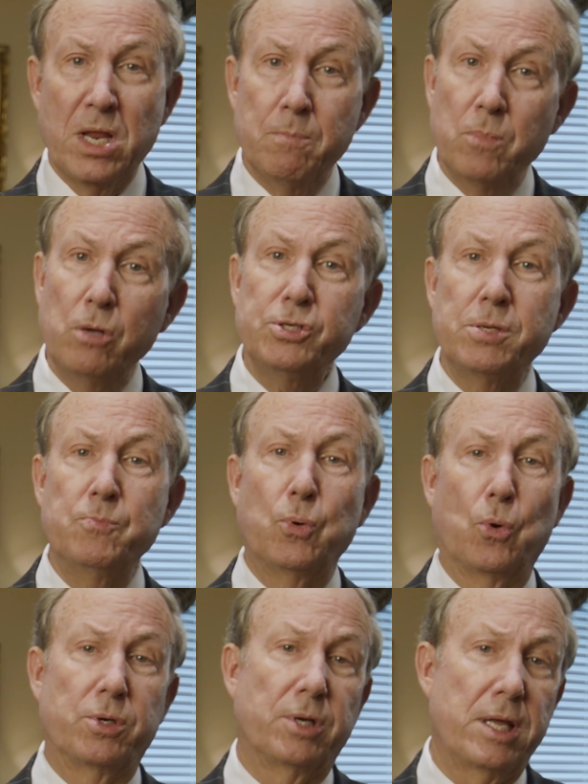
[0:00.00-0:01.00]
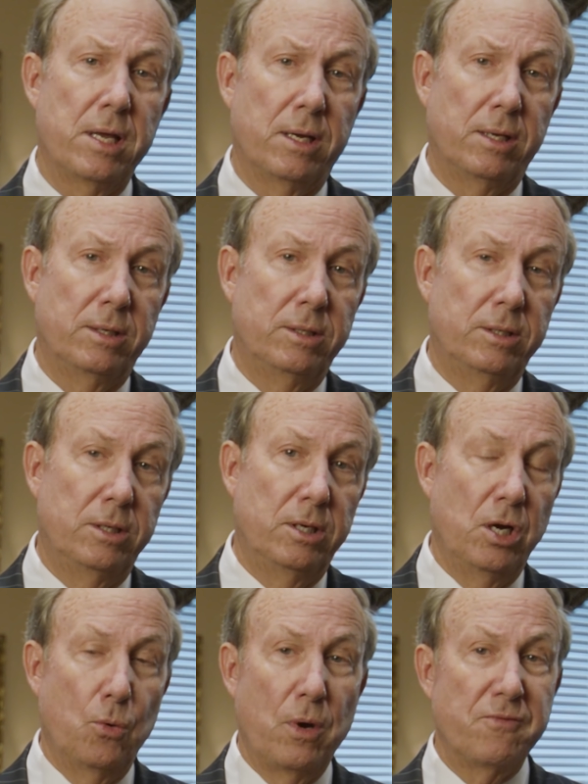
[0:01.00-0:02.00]
Most importantly,
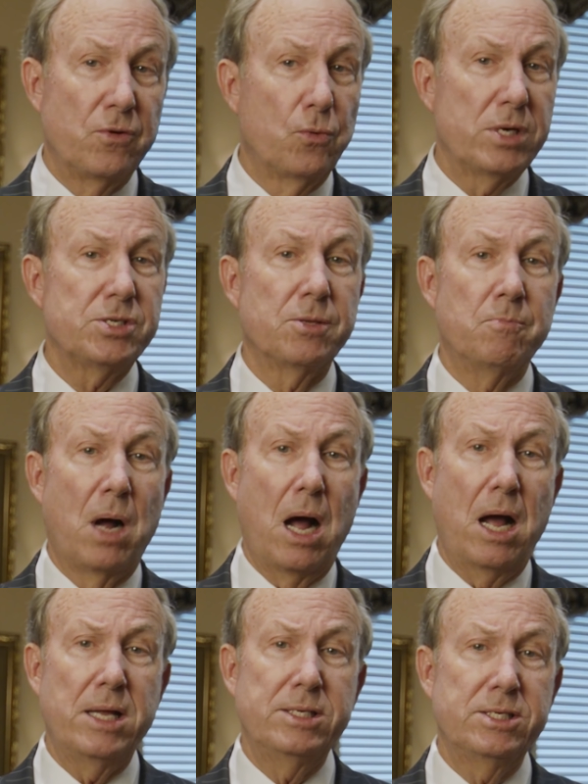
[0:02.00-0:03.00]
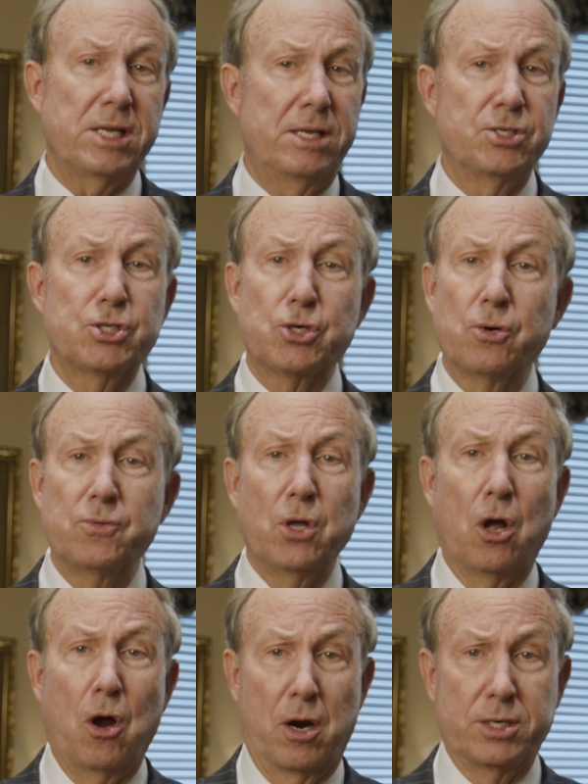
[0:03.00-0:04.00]
we've enriched the minds and stirred the
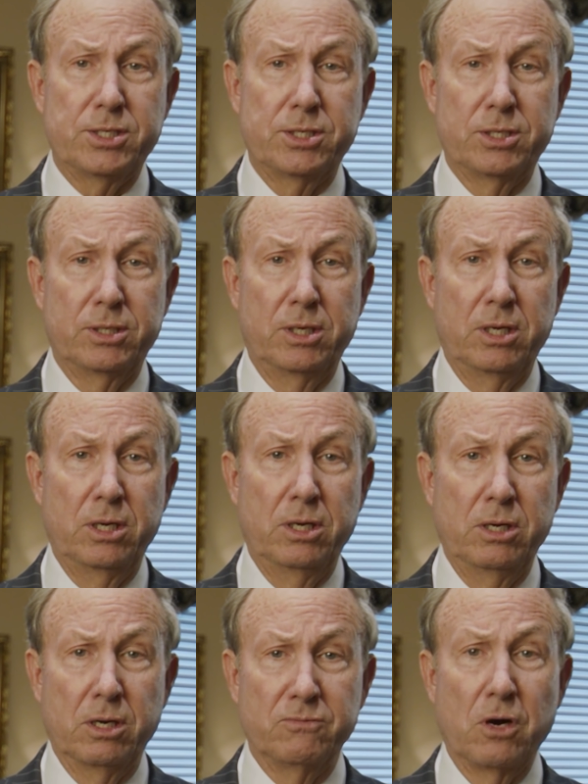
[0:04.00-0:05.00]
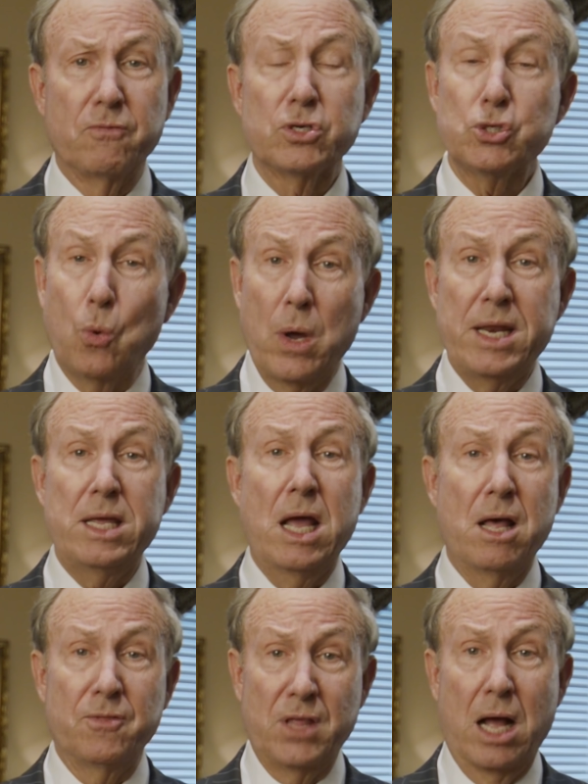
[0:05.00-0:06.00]
hearts of over
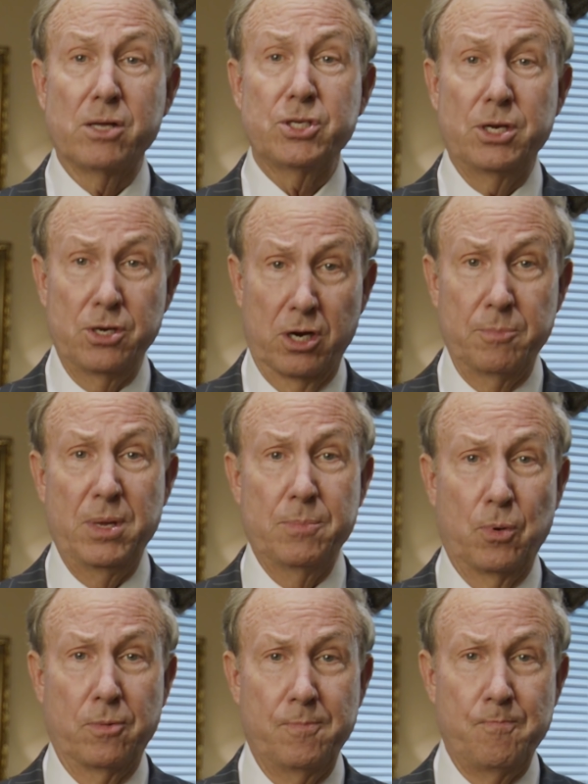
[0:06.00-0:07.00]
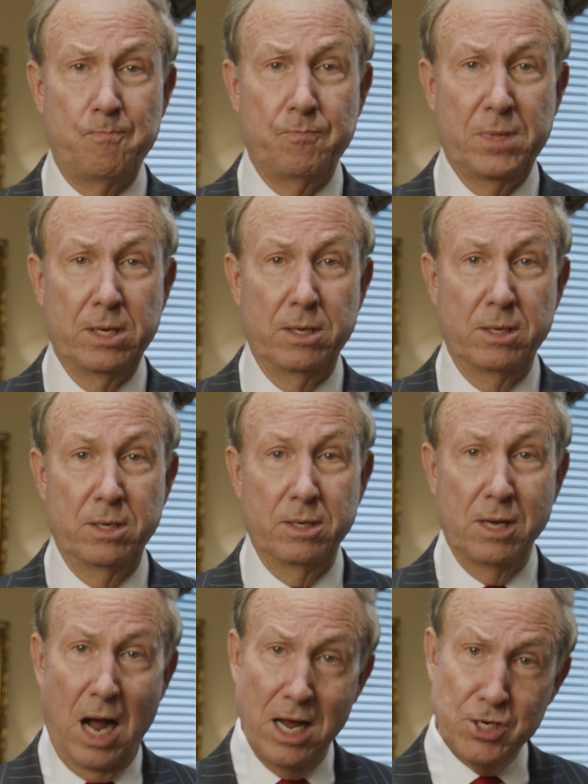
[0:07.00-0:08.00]
20,000 young people.
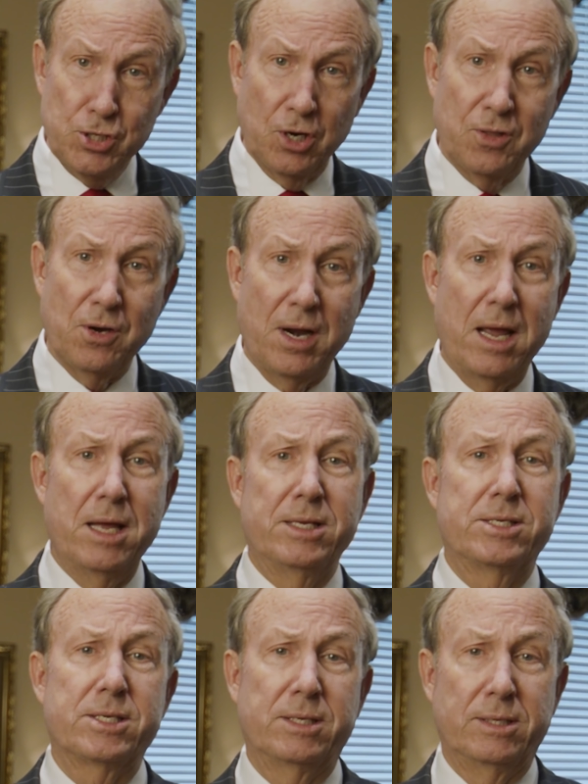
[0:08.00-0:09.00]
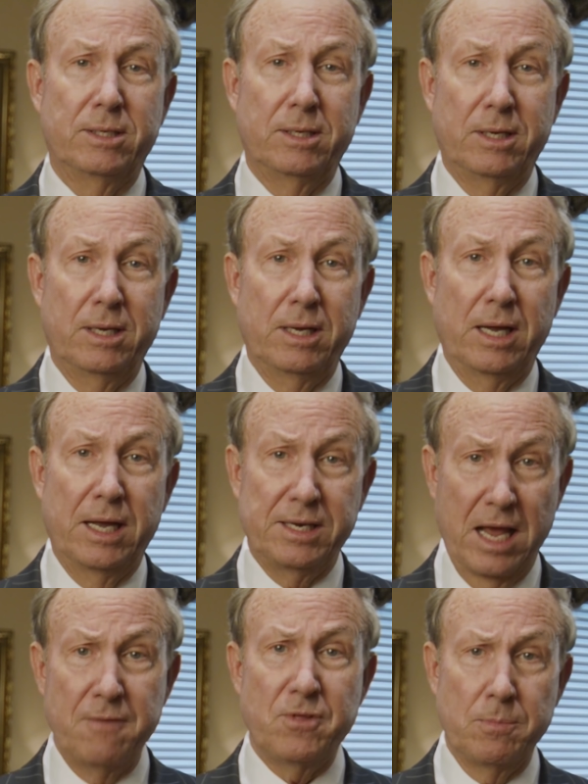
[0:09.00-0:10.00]
I shook their hands and
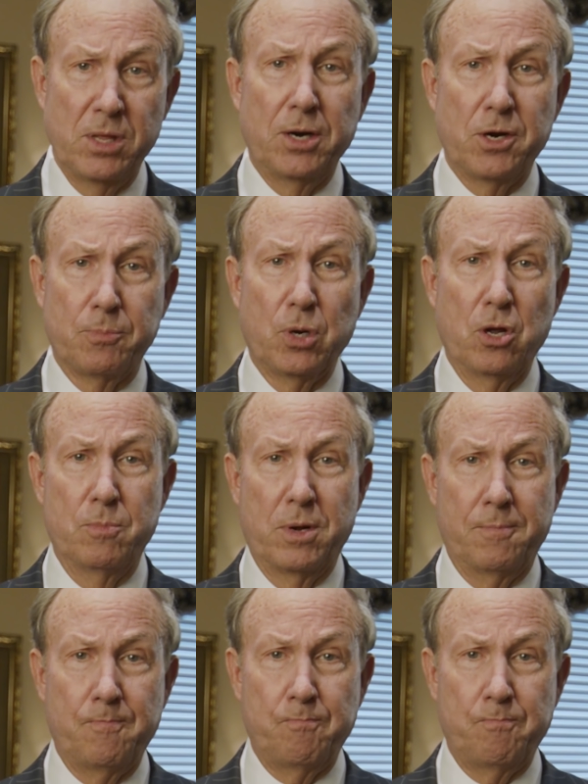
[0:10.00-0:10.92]
gave them their diploma.